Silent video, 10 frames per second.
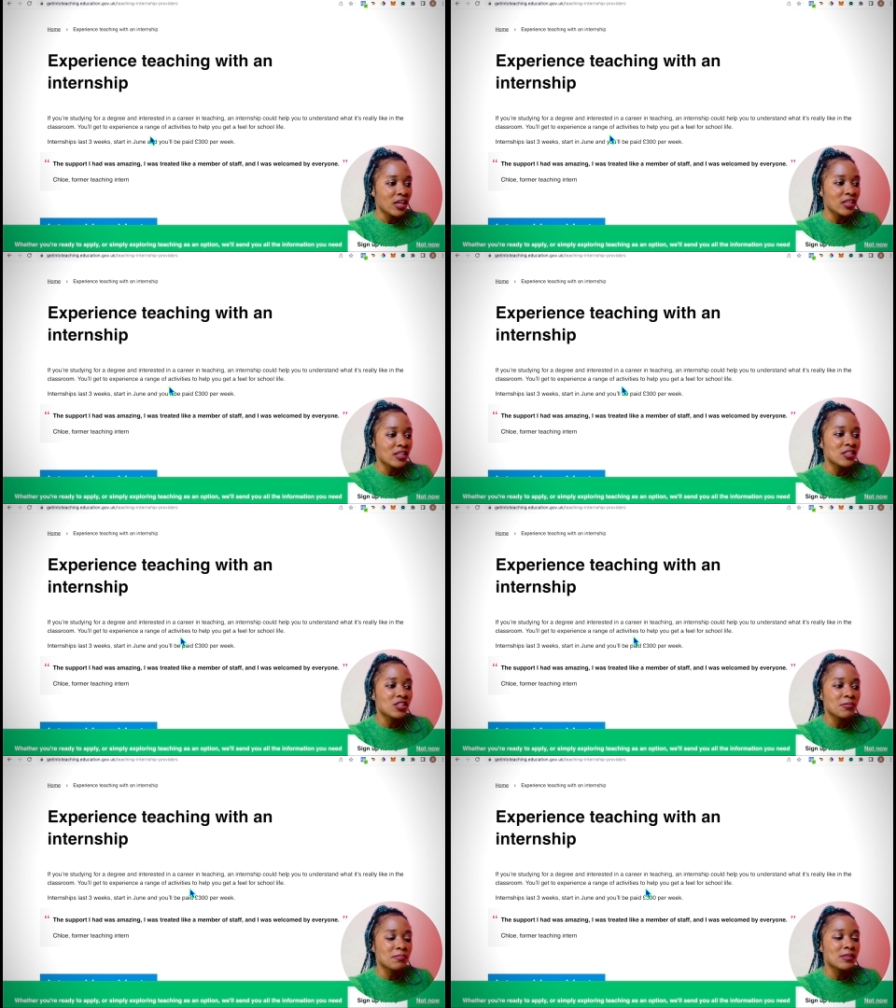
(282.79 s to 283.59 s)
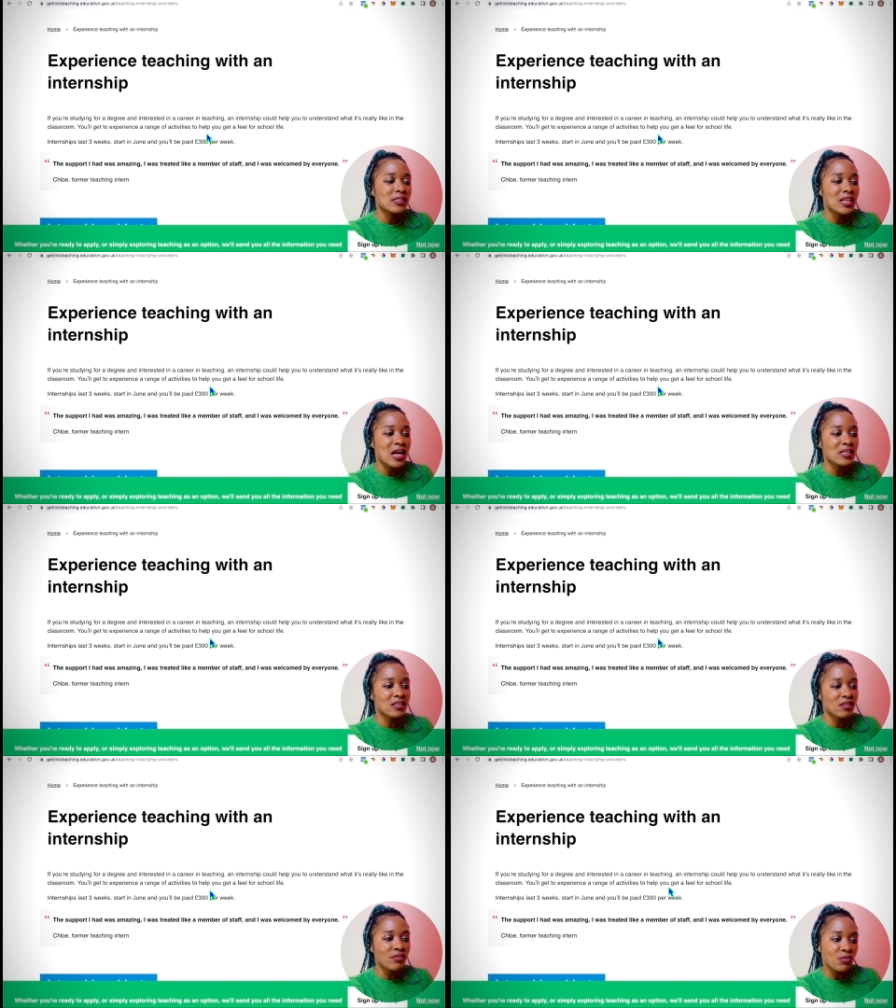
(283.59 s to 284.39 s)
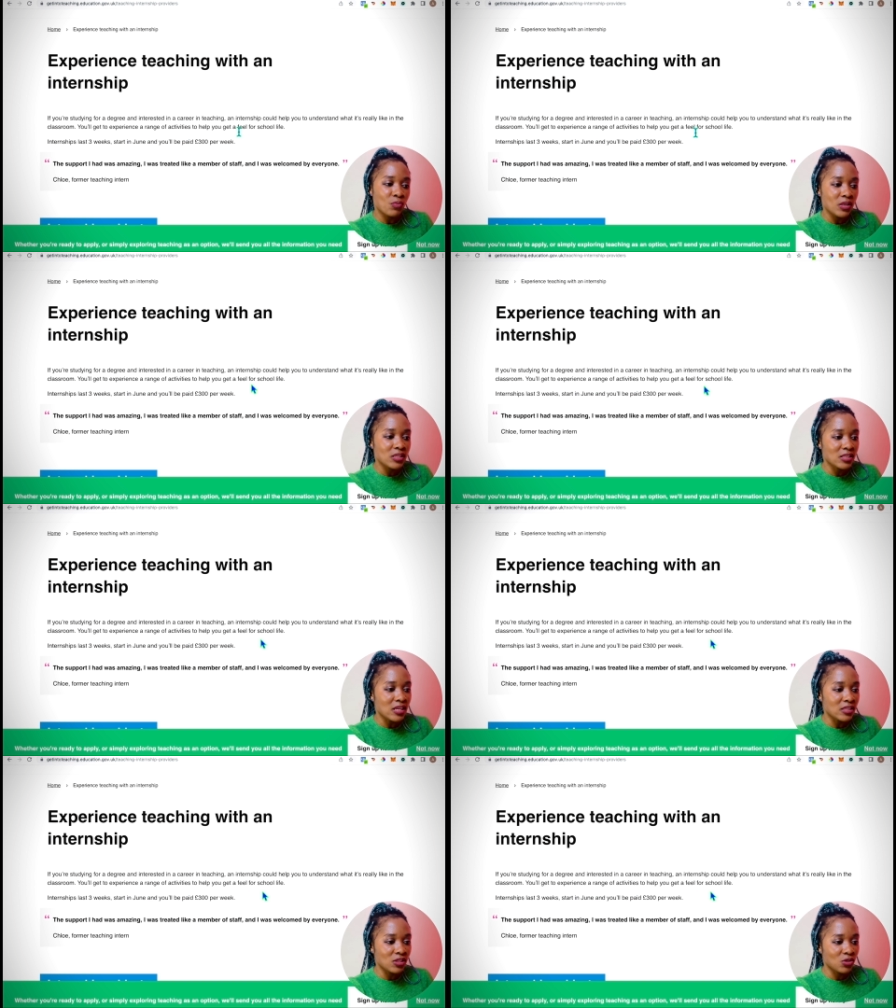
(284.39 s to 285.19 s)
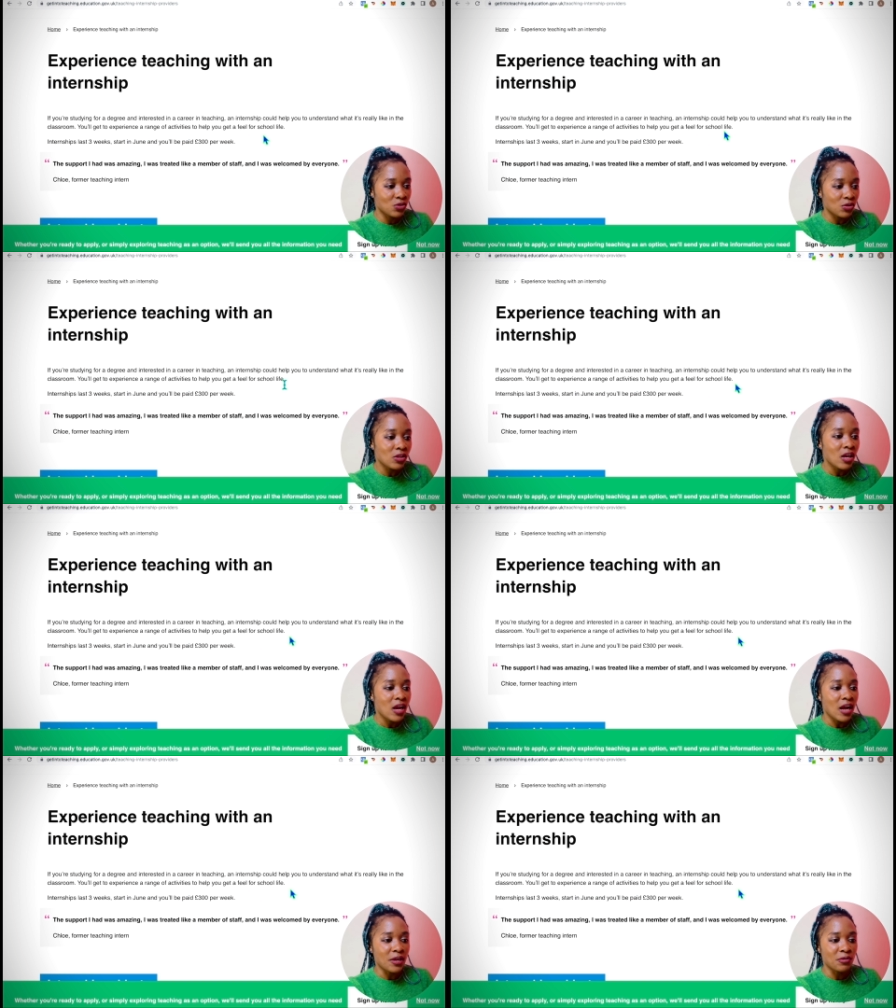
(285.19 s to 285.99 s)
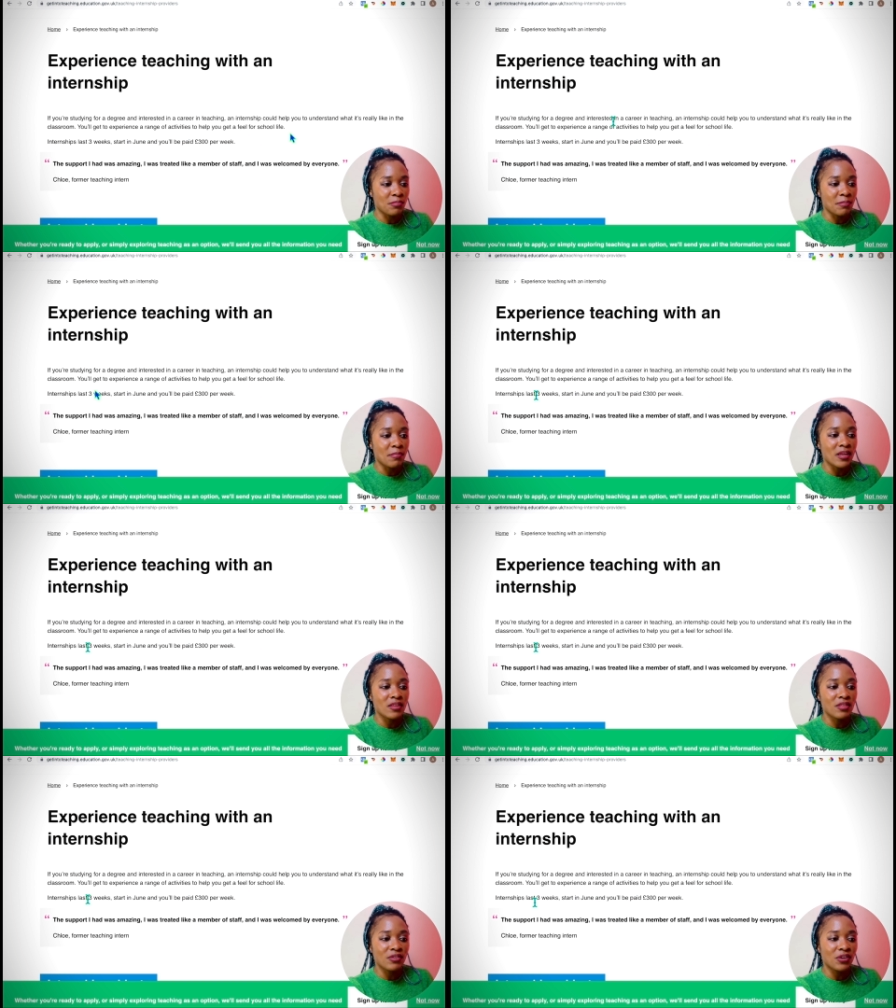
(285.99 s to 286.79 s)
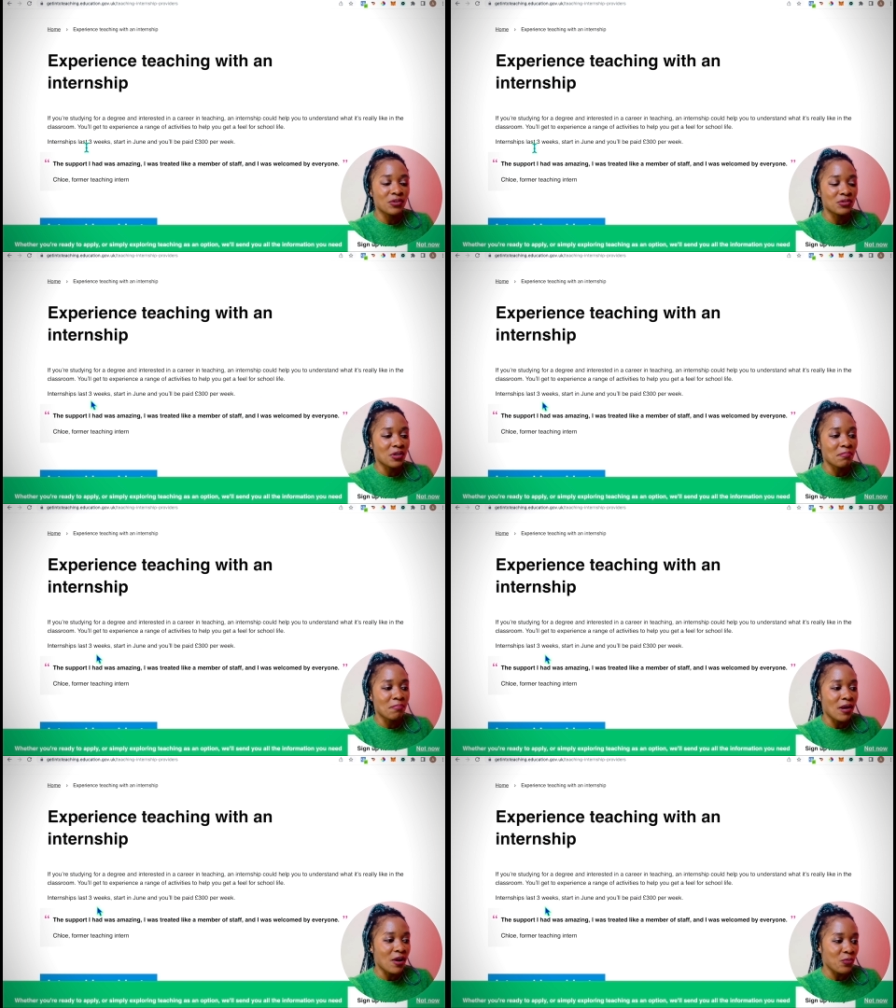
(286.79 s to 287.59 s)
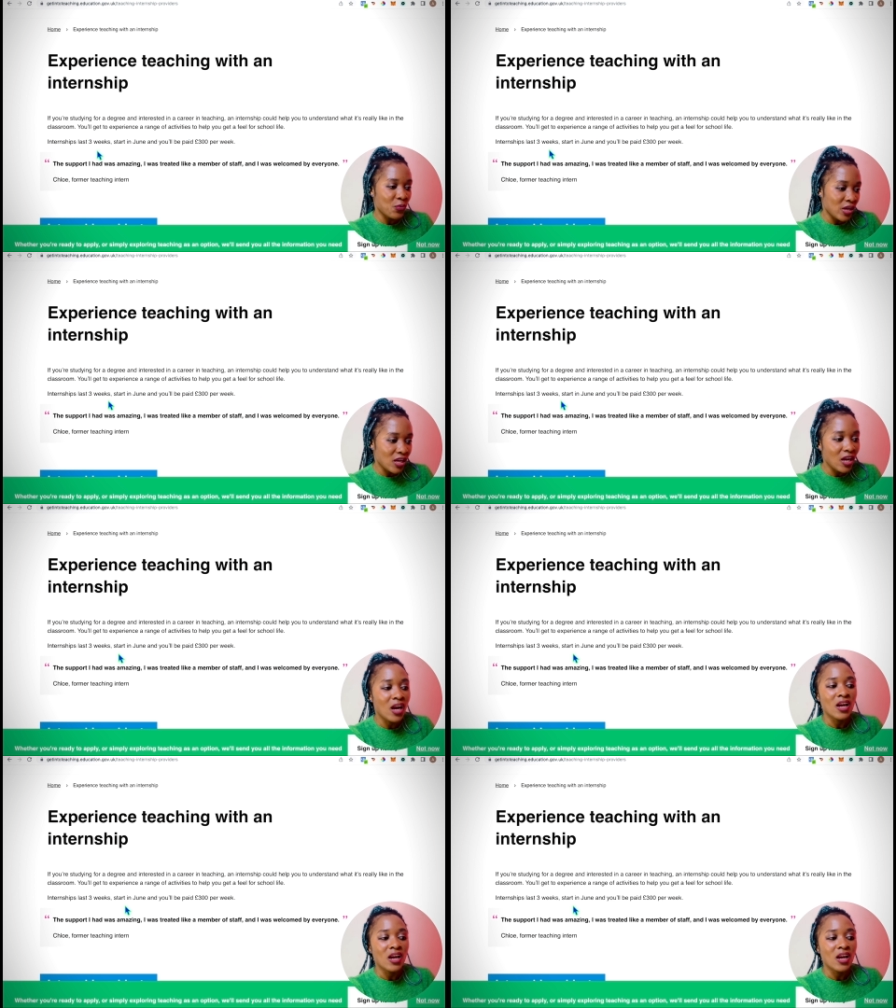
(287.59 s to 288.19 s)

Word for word: Internships last 3 weeks, starts in June, and you'll be paid $300 per week.